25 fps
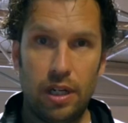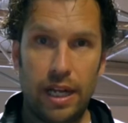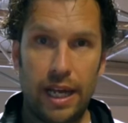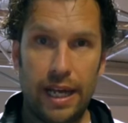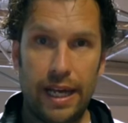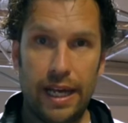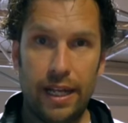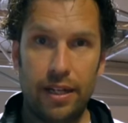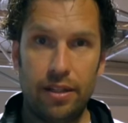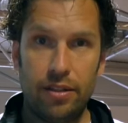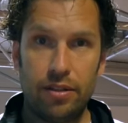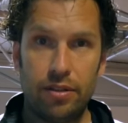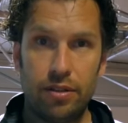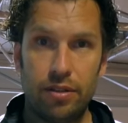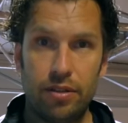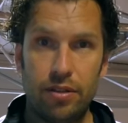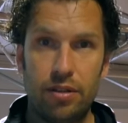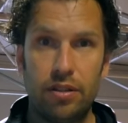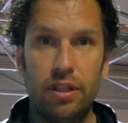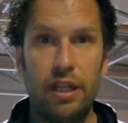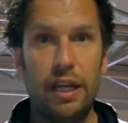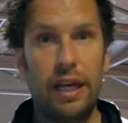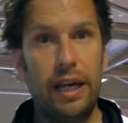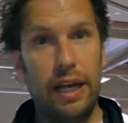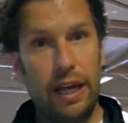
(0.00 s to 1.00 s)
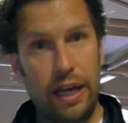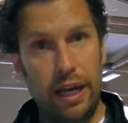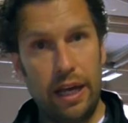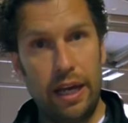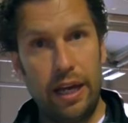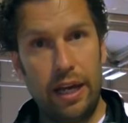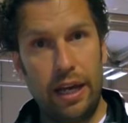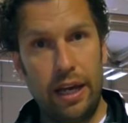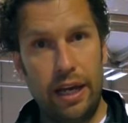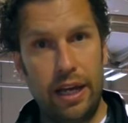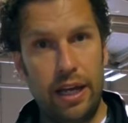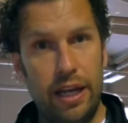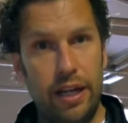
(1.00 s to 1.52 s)
land,
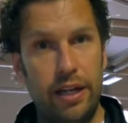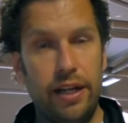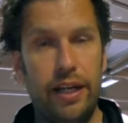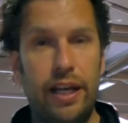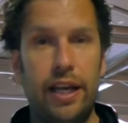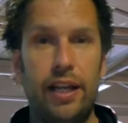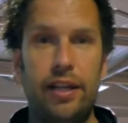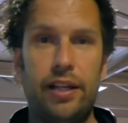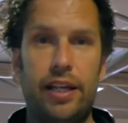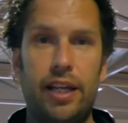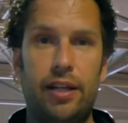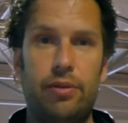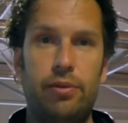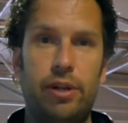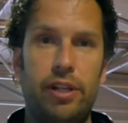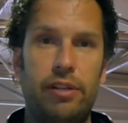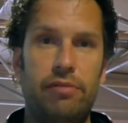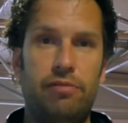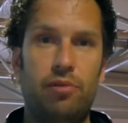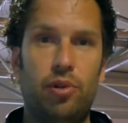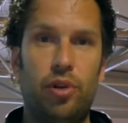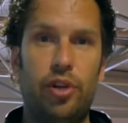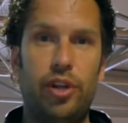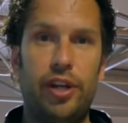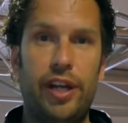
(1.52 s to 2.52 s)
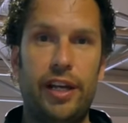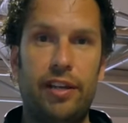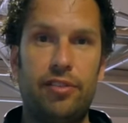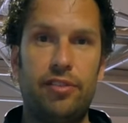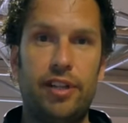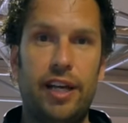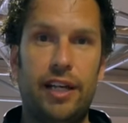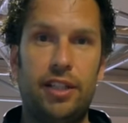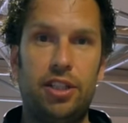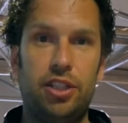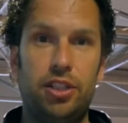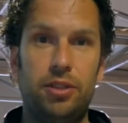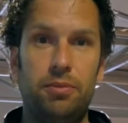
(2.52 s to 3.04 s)
and again get ready for the
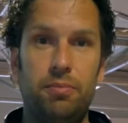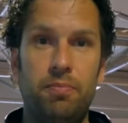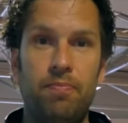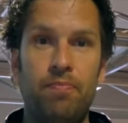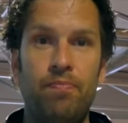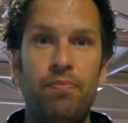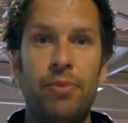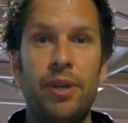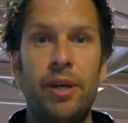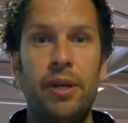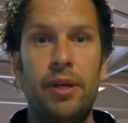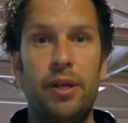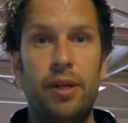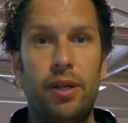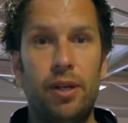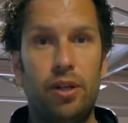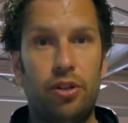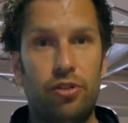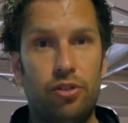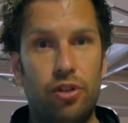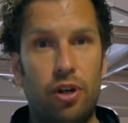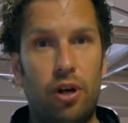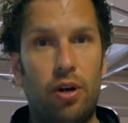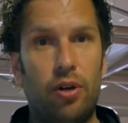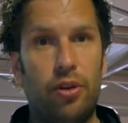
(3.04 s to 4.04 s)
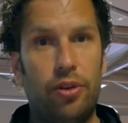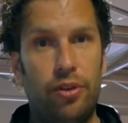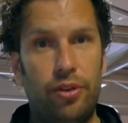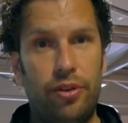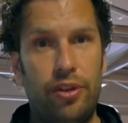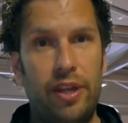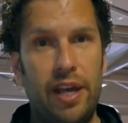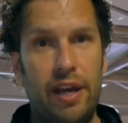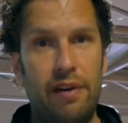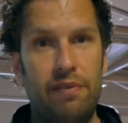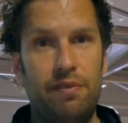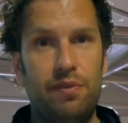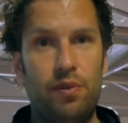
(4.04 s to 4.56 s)
next action. So
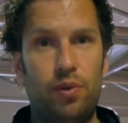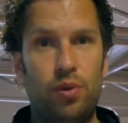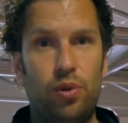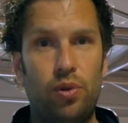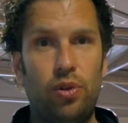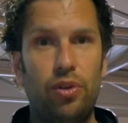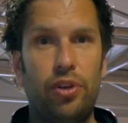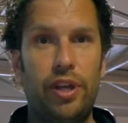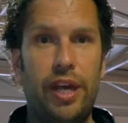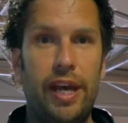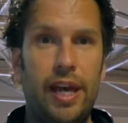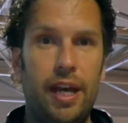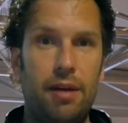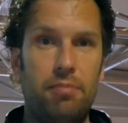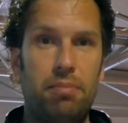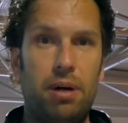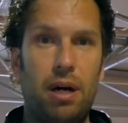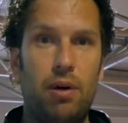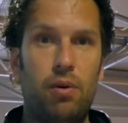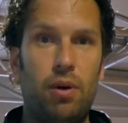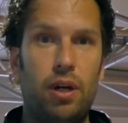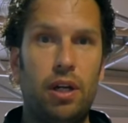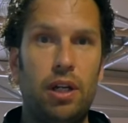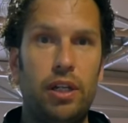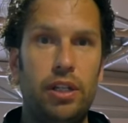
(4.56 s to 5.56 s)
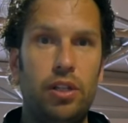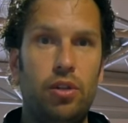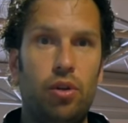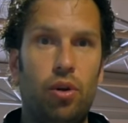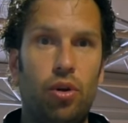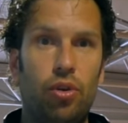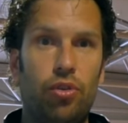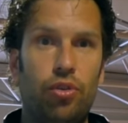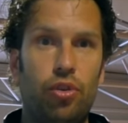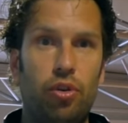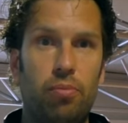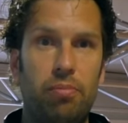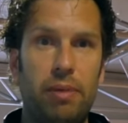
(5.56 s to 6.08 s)
therefore the hang power clean
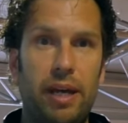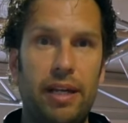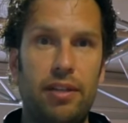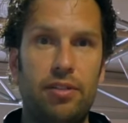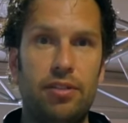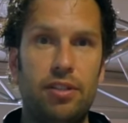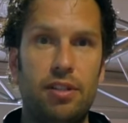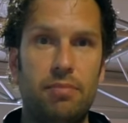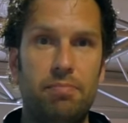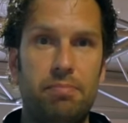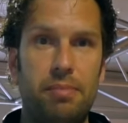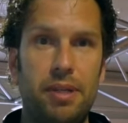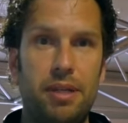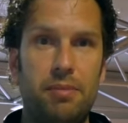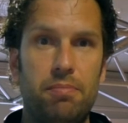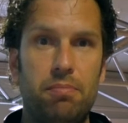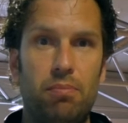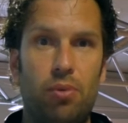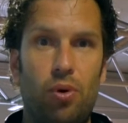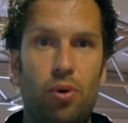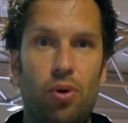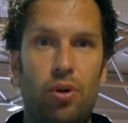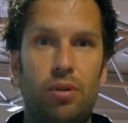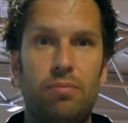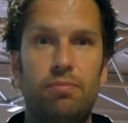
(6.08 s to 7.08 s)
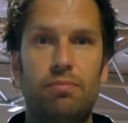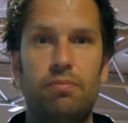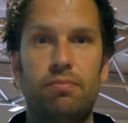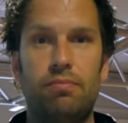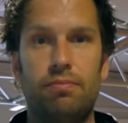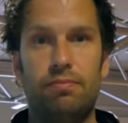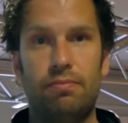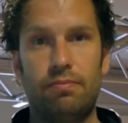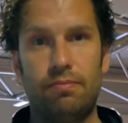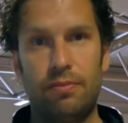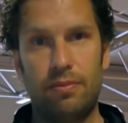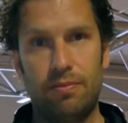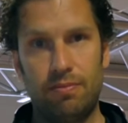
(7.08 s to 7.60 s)
also makes it a bit more
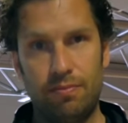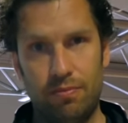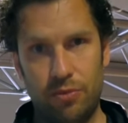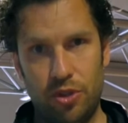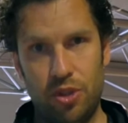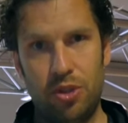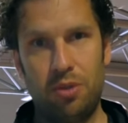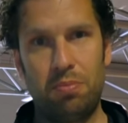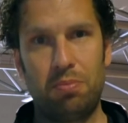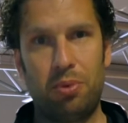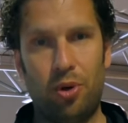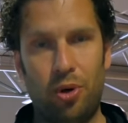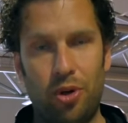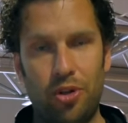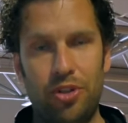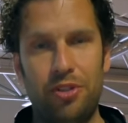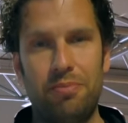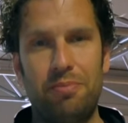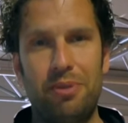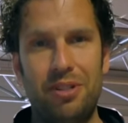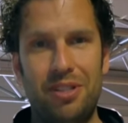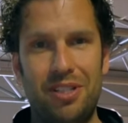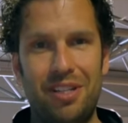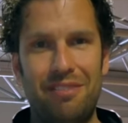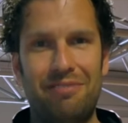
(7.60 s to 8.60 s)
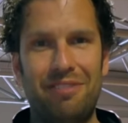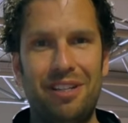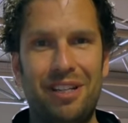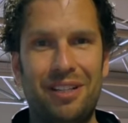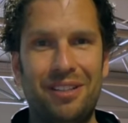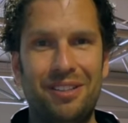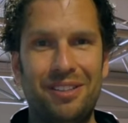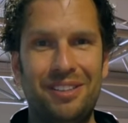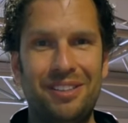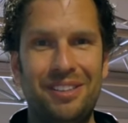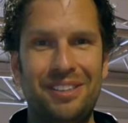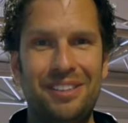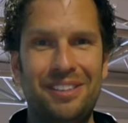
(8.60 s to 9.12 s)
sport specific,
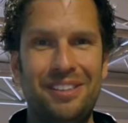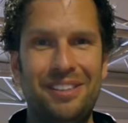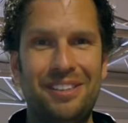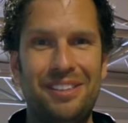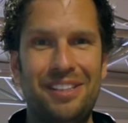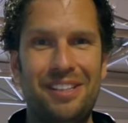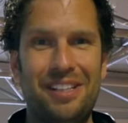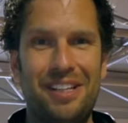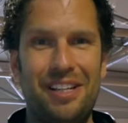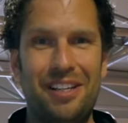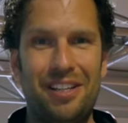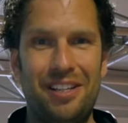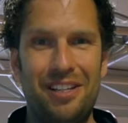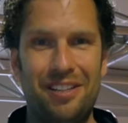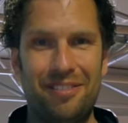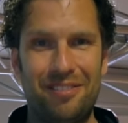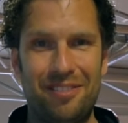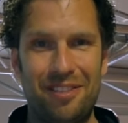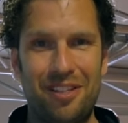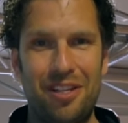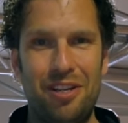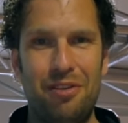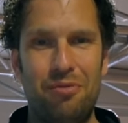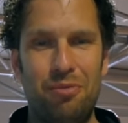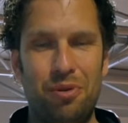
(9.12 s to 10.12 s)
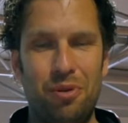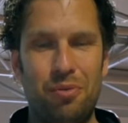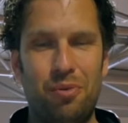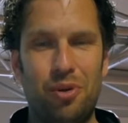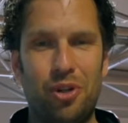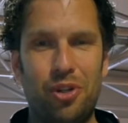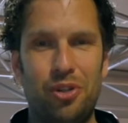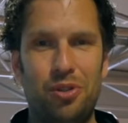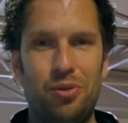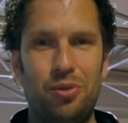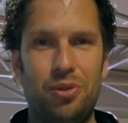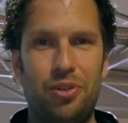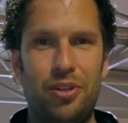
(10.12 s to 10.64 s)
if we
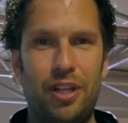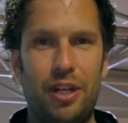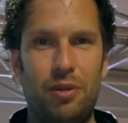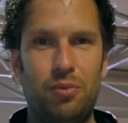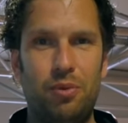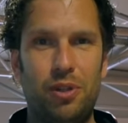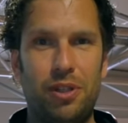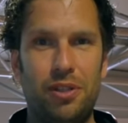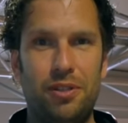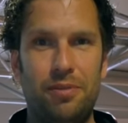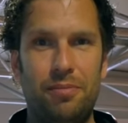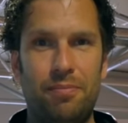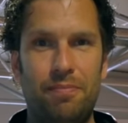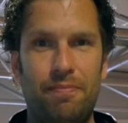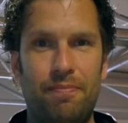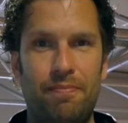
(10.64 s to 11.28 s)
want to use that word.